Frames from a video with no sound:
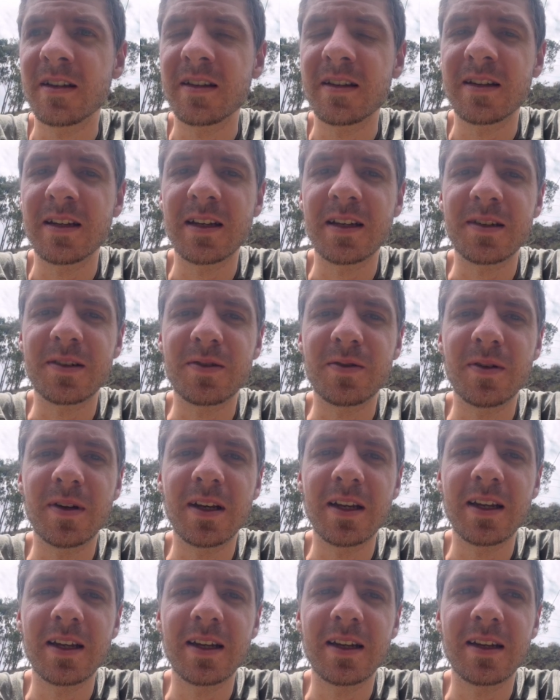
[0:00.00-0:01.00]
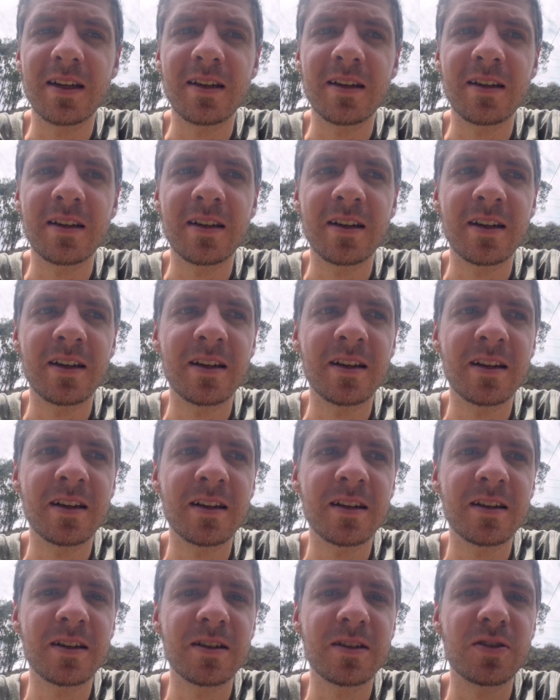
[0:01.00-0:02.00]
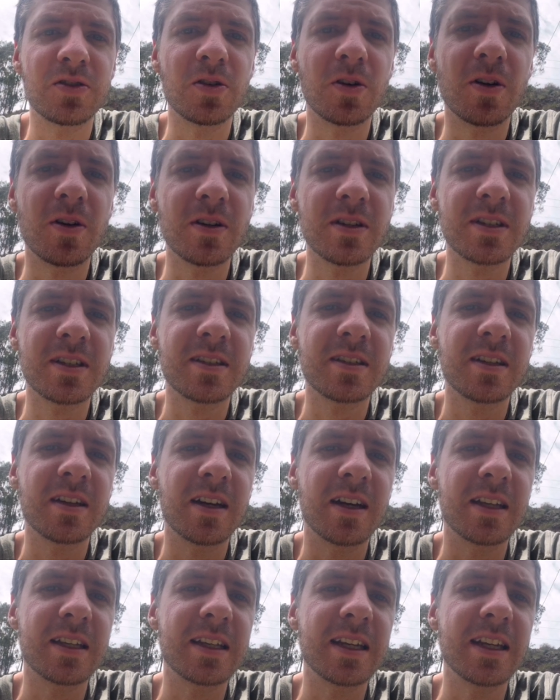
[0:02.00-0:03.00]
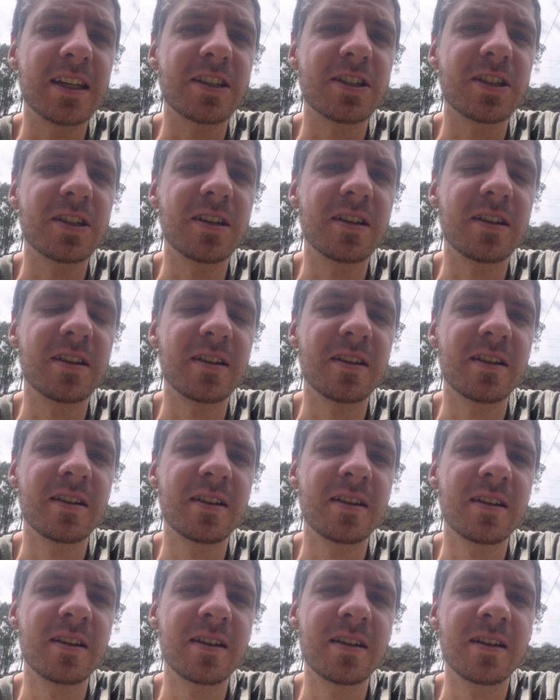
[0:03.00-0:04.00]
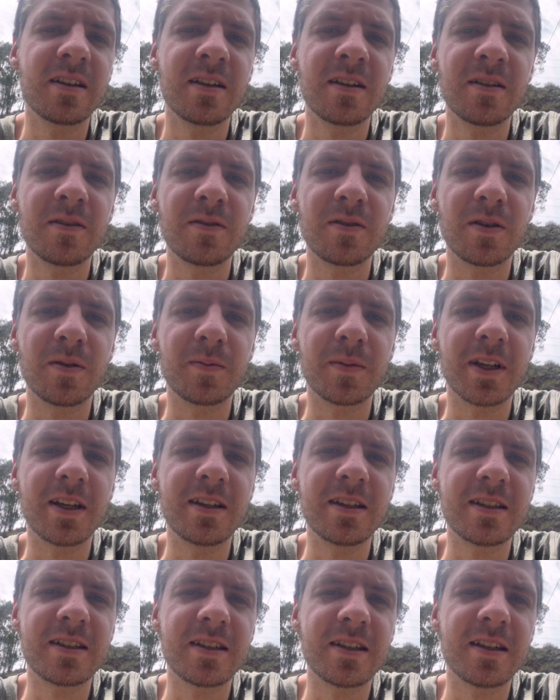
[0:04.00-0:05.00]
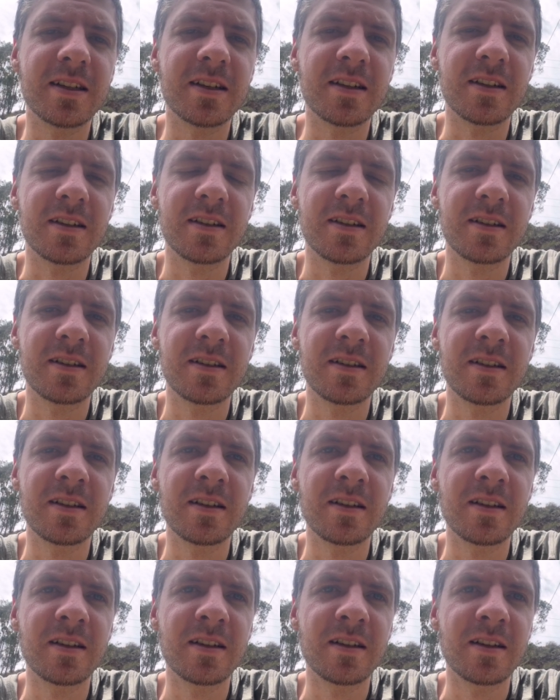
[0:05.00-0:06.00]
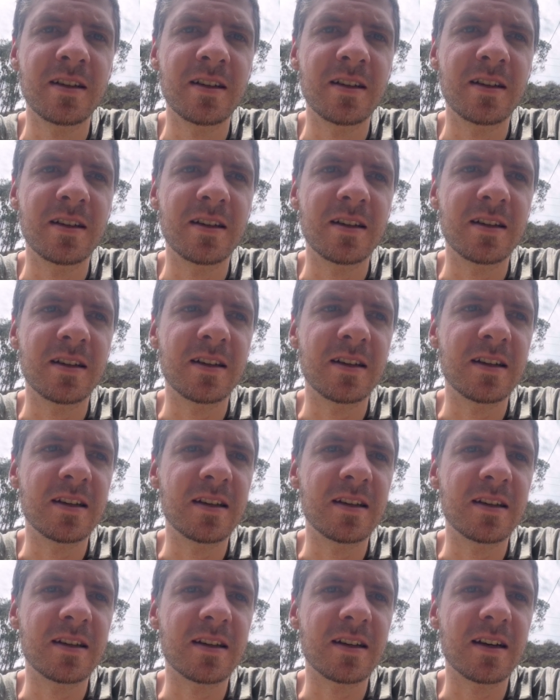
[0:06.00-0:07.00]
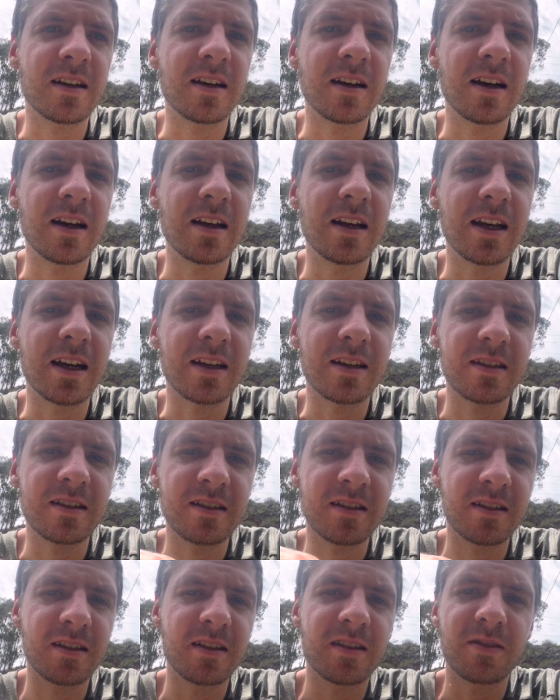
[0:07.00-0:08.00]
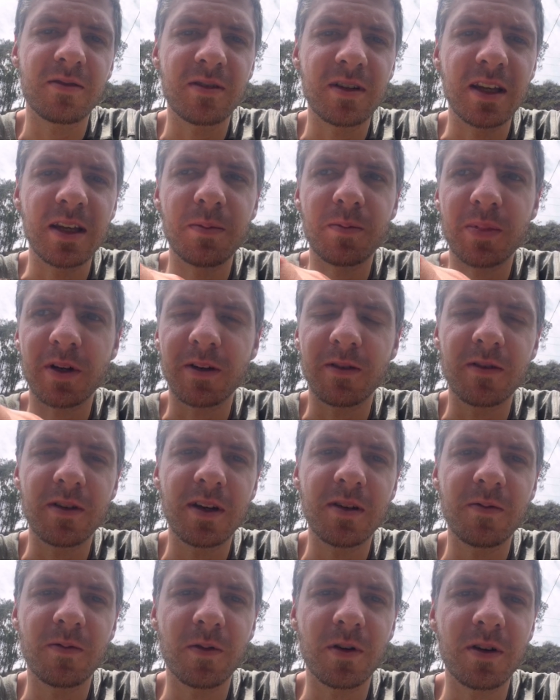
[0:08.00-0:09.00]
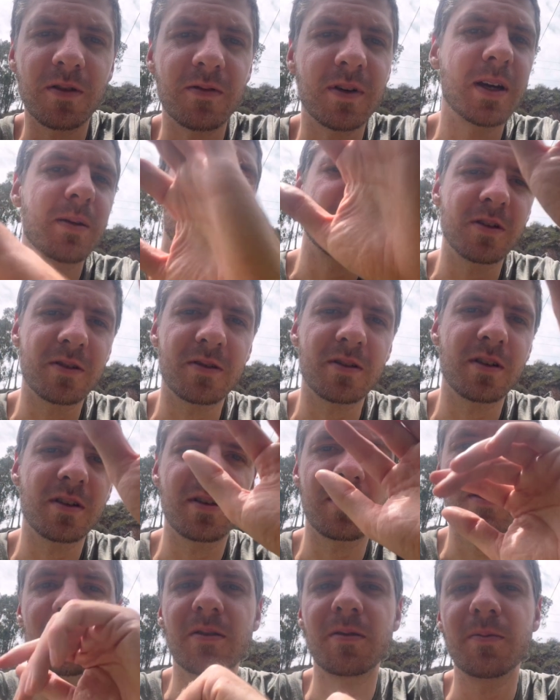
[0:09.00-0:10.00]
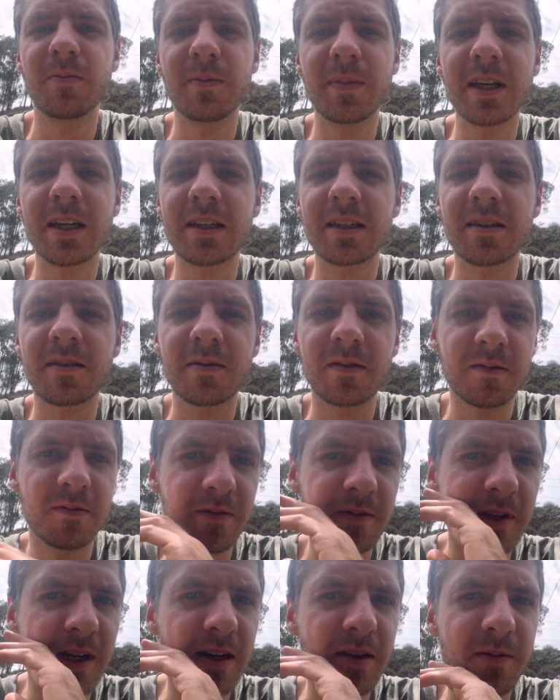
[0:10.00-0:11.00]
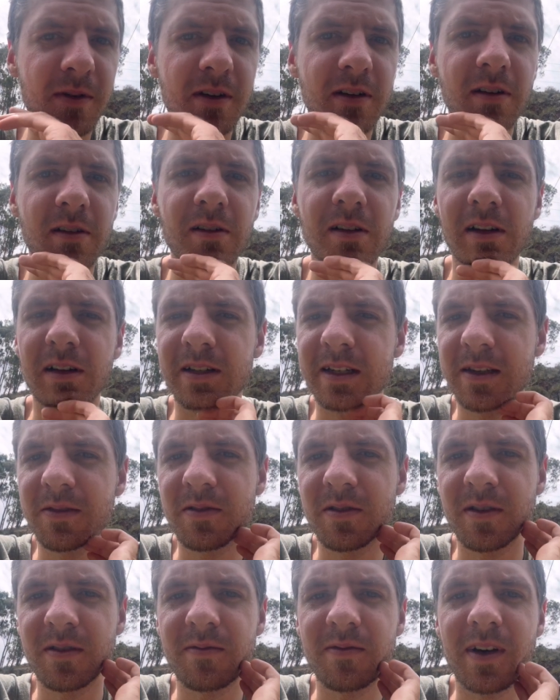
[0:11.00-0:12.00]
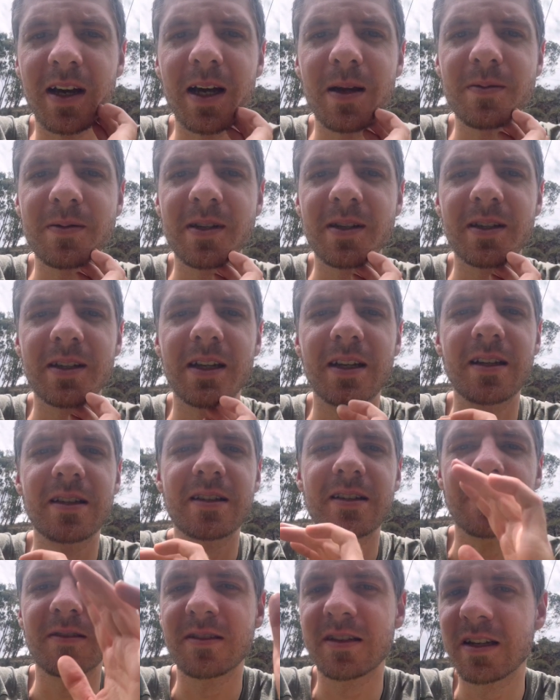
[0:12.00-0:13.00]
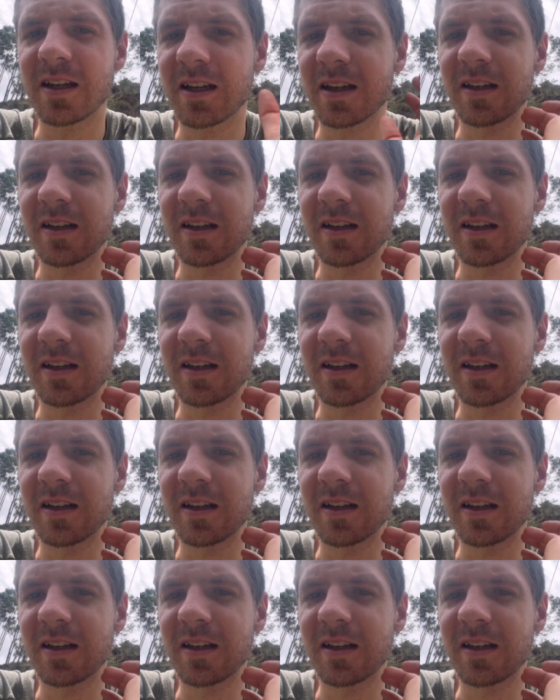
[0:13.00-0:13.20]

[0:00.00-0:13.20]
that really draws attention from the listener. And I like to keep only one vibe, not mix very different vibes and then it sounds like